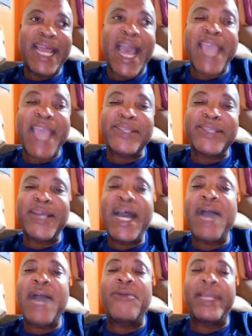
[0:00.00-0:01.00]
I used to
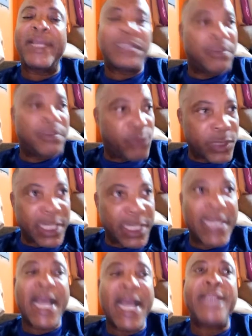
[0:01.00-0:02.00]
hang with most of the
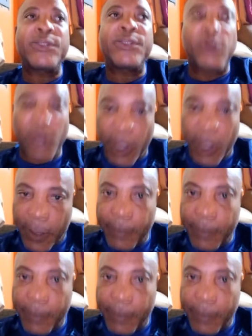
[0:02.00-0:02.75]
guys who were